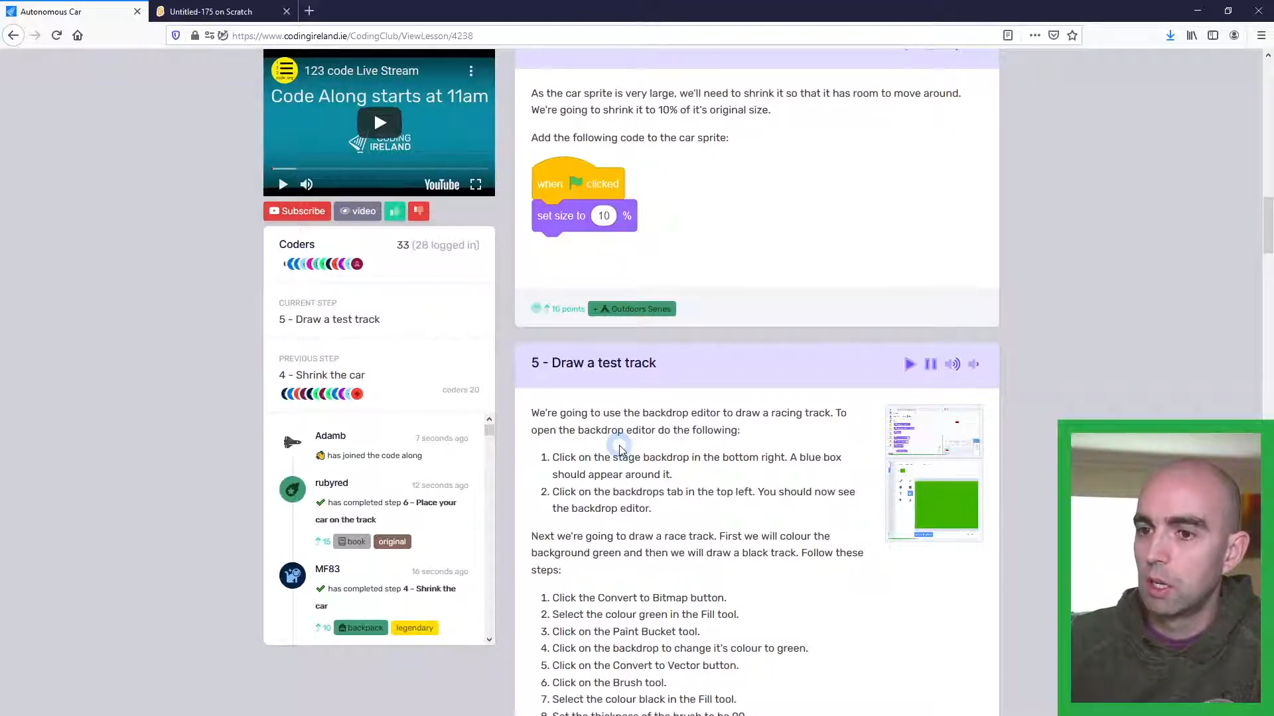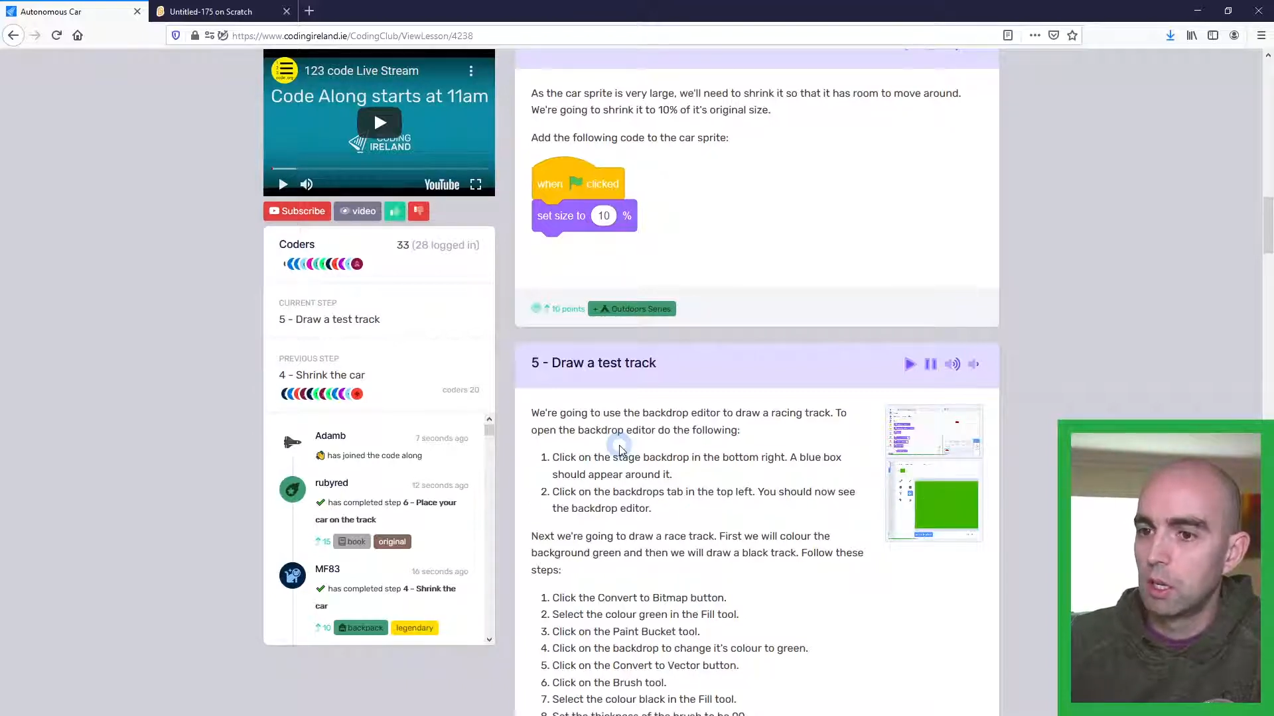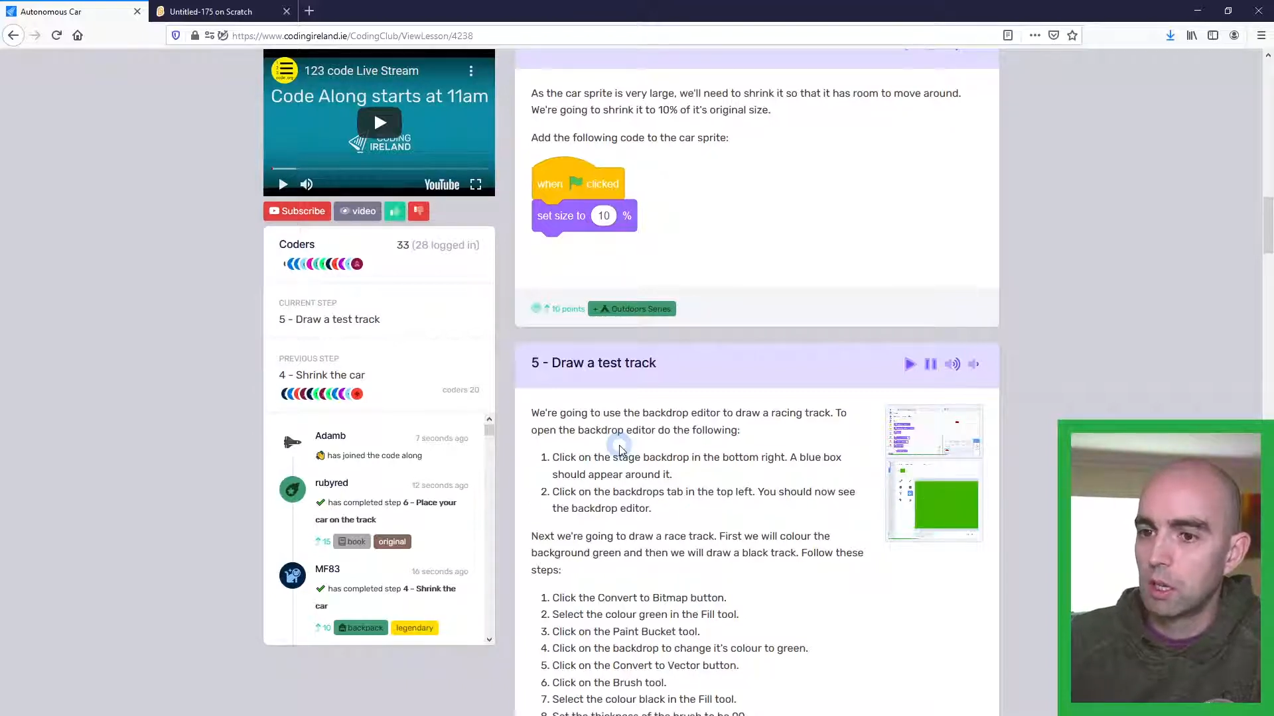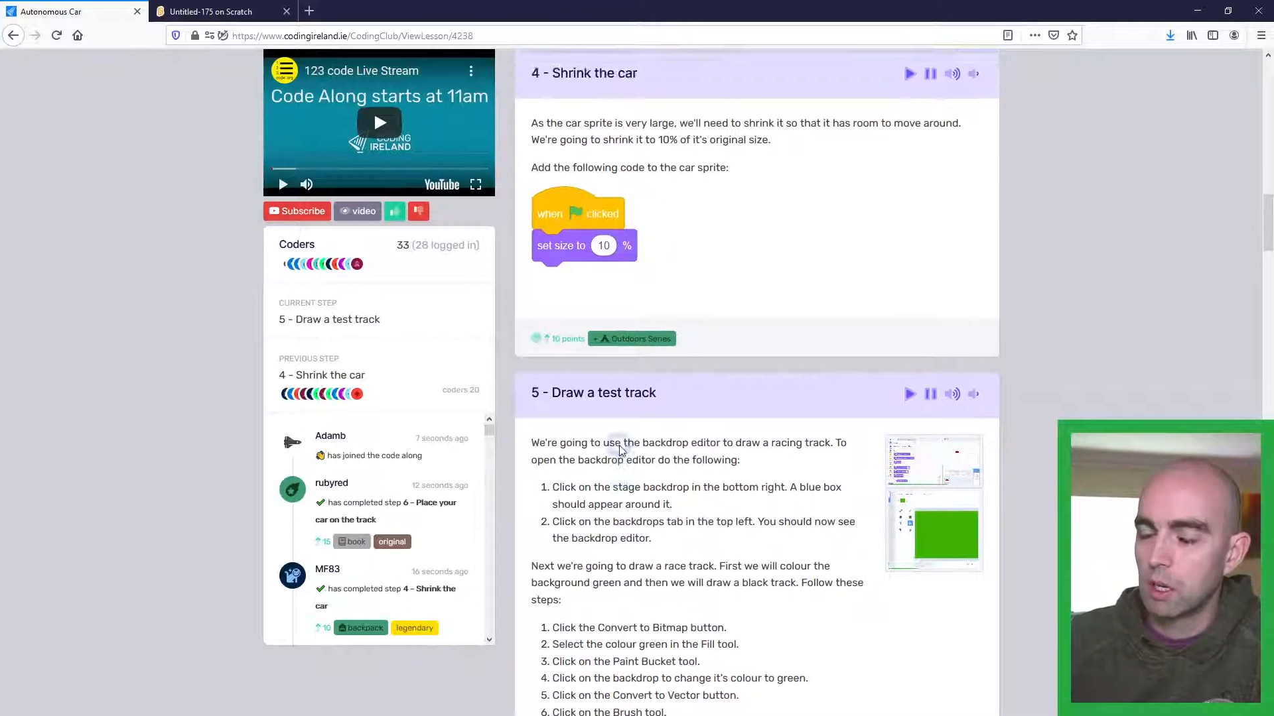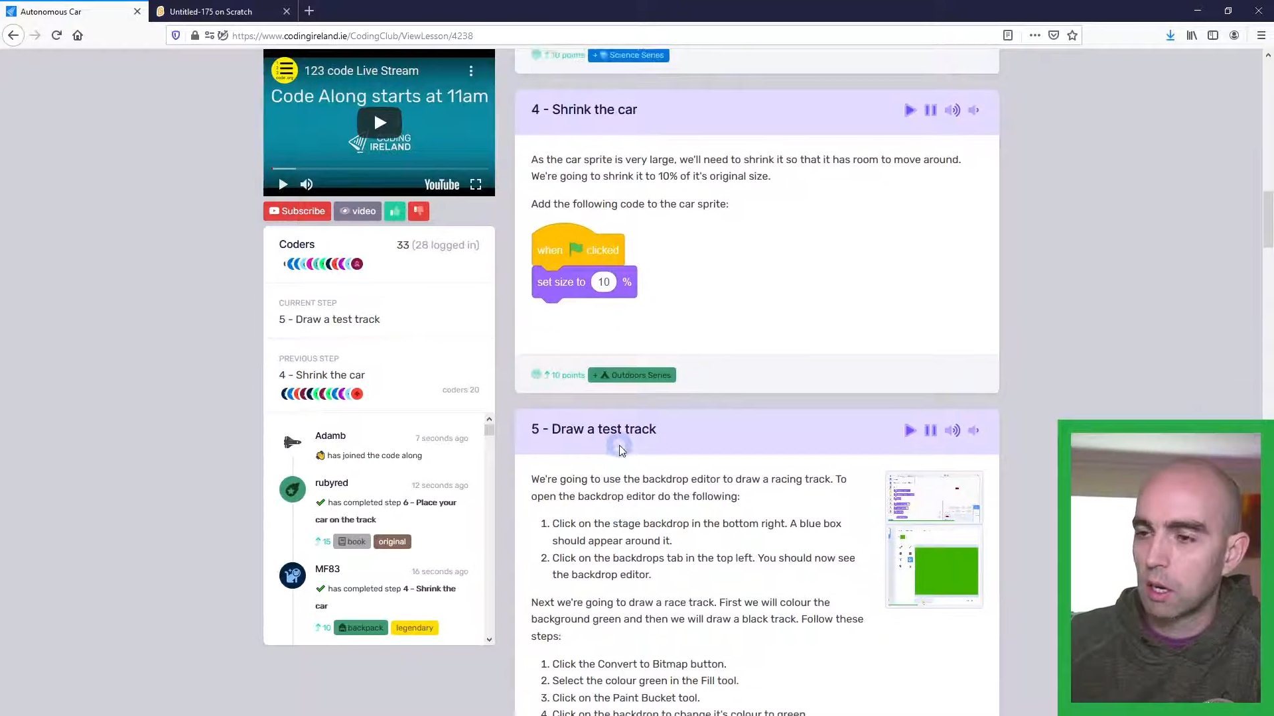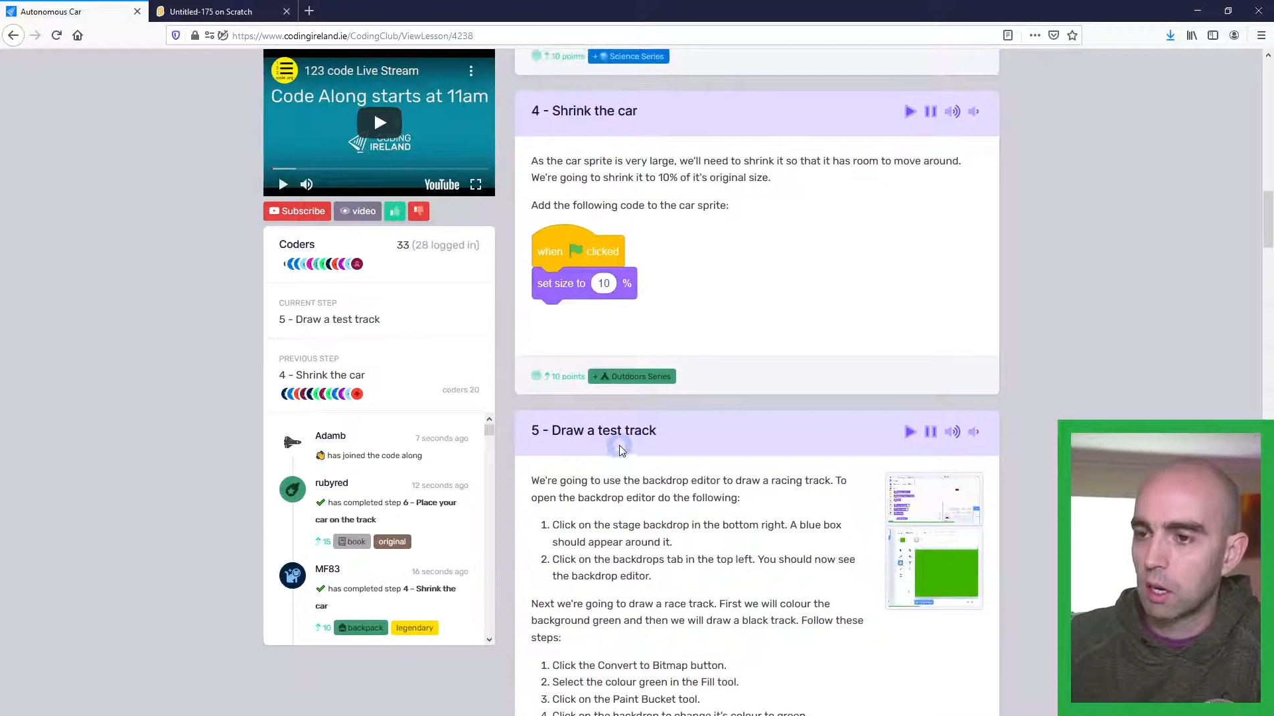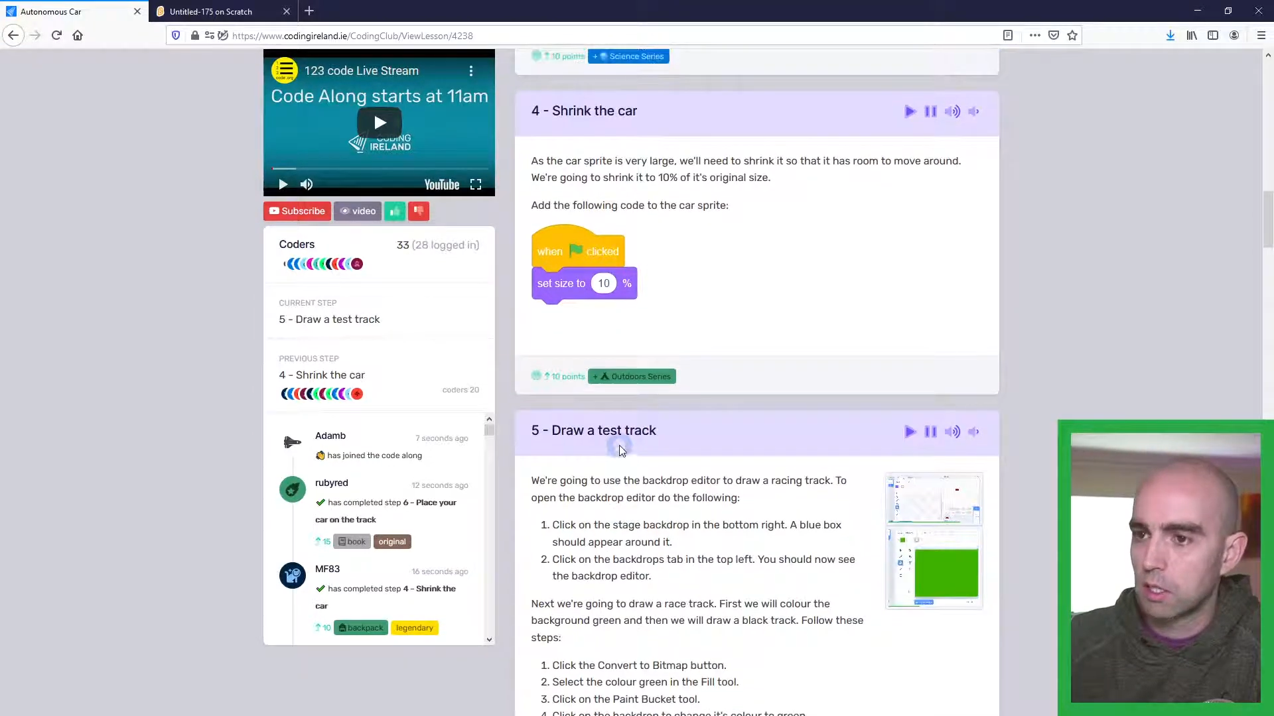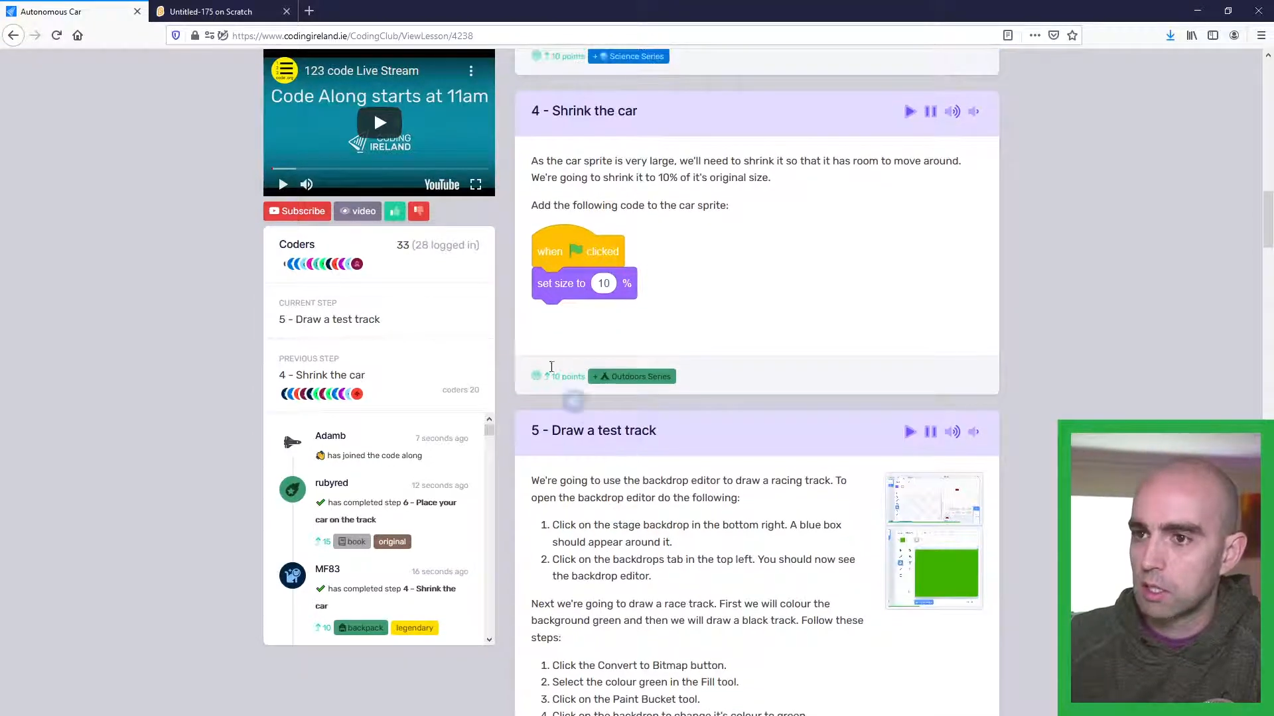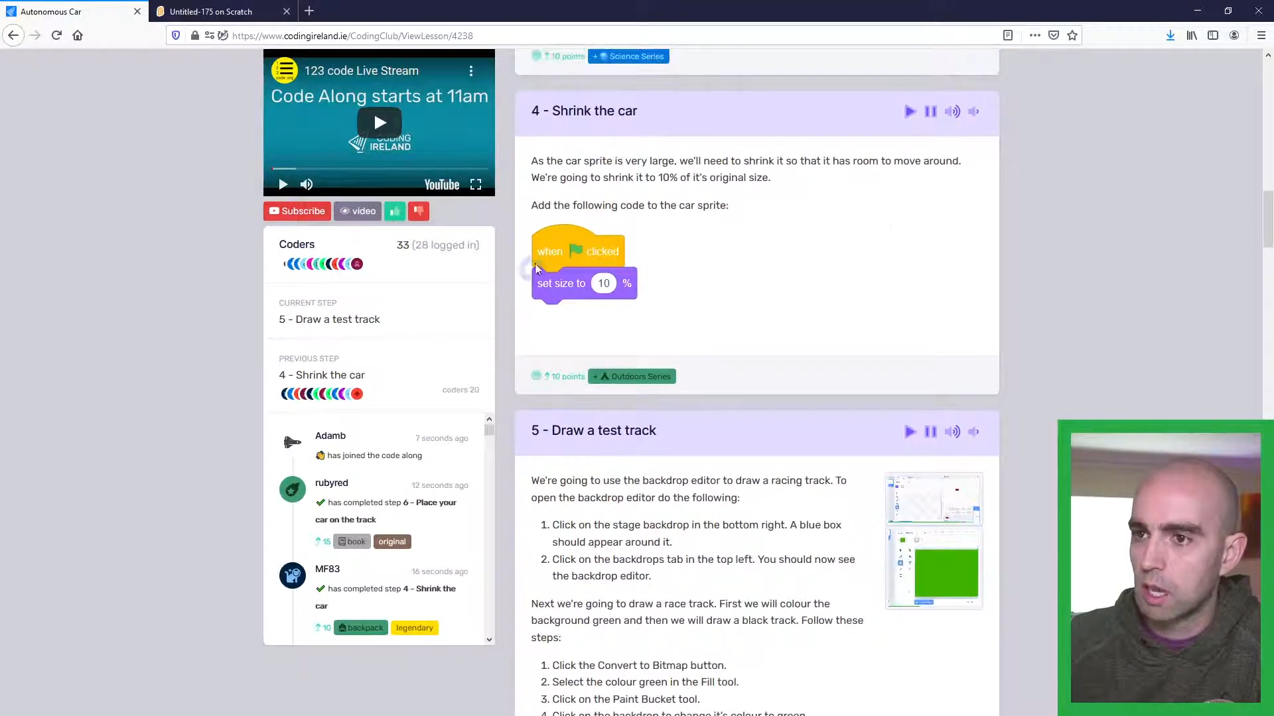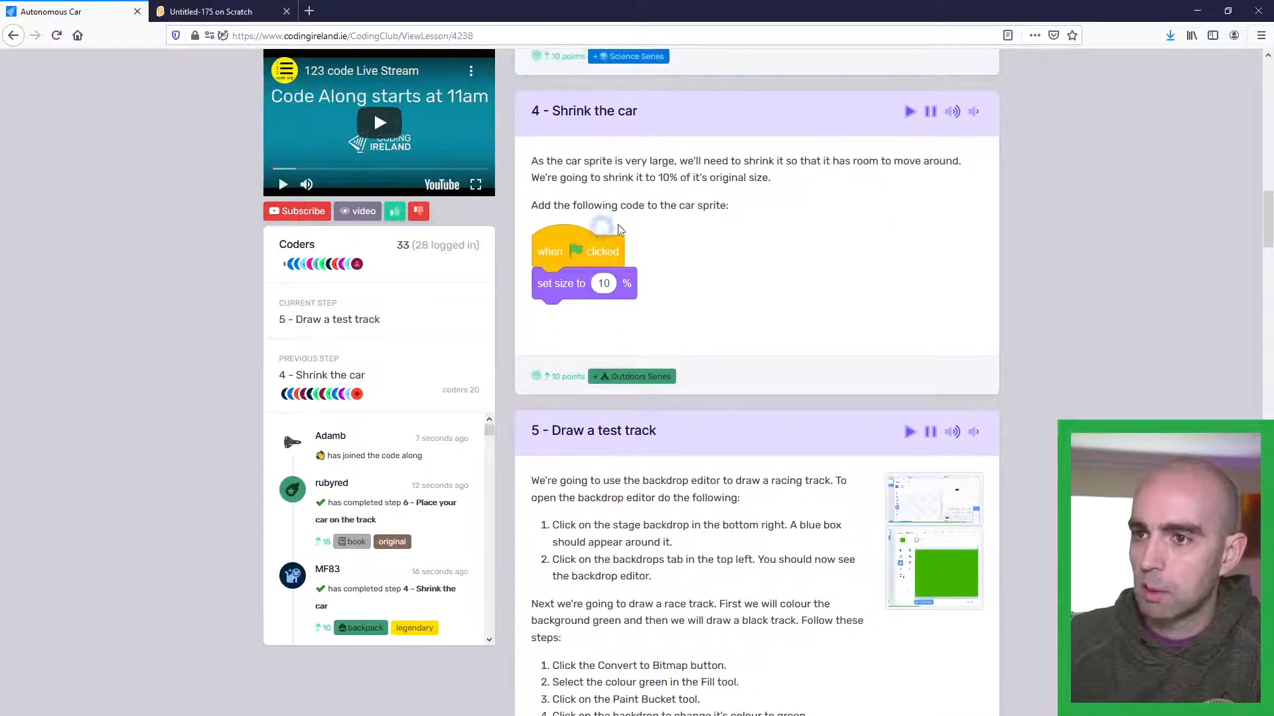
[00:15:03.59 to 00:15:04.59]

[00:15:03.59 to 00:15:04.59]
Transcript: the car step.